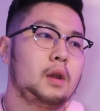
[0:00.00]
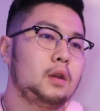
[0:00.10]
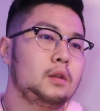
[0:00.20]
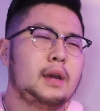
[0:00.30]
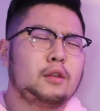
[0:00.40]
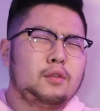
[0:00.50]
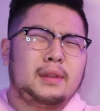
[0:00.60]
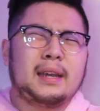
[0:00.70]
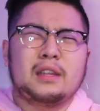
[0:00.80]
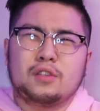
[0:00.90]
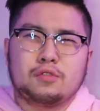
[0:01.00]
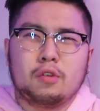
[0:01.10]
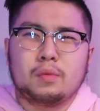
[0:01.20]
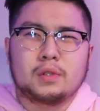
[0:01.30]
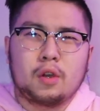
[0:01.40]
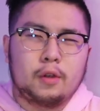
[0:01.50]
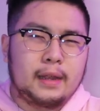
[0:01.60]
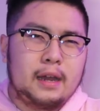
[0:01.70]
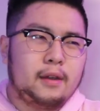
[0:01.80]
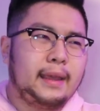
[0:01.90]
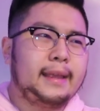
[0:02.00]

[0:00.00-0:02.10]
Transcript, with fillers: you know, the only thing I enjoyed was going out,